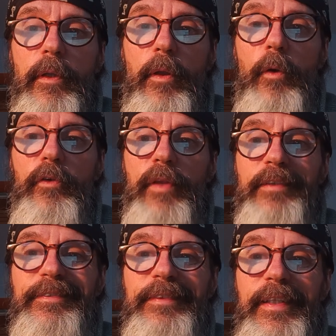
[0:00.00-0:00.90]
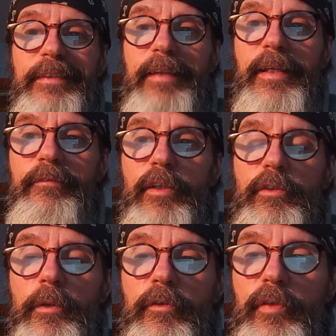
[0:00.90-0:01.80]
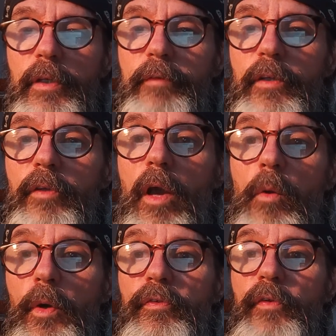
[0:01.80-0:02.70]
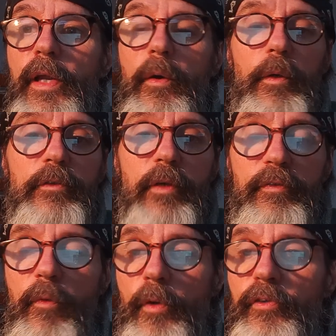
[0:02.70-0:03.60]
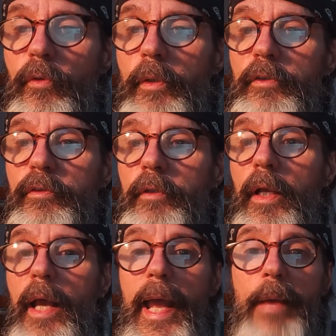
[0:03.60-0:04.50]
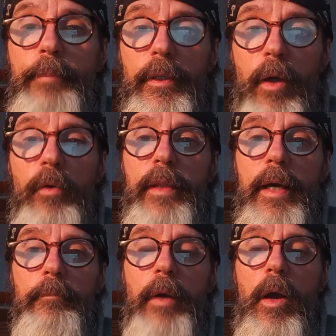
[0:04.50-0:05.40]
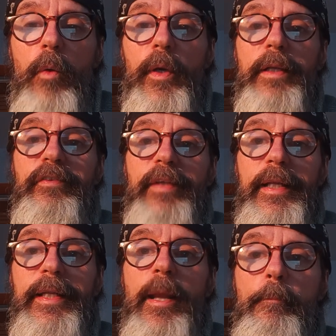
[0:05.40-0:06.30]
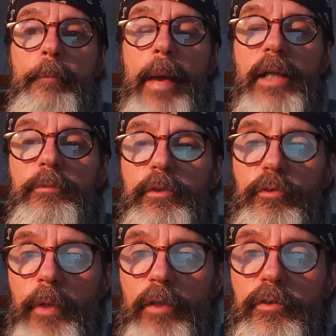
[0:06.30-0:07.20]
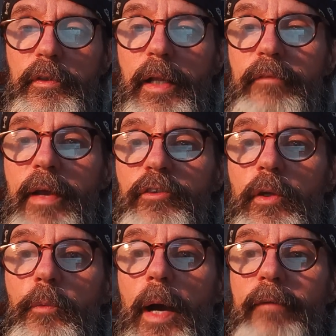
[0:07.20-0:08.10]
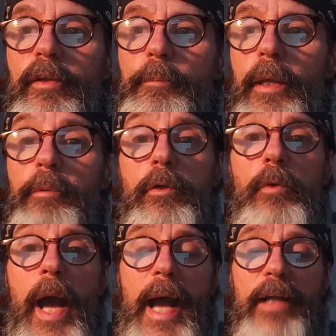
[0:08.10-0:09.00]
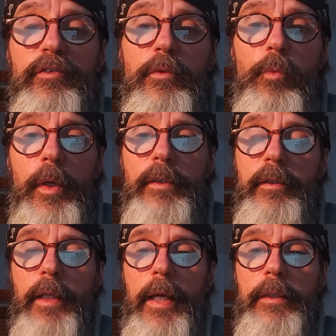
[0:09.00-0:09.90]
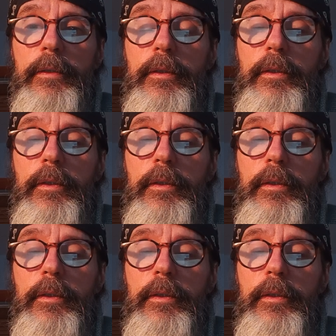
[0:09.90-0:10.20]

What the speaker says: those that seized the individual in service, were freeholds of four sorts, and below them were a descending management structure that eventually arrived at the people who actually worked the land,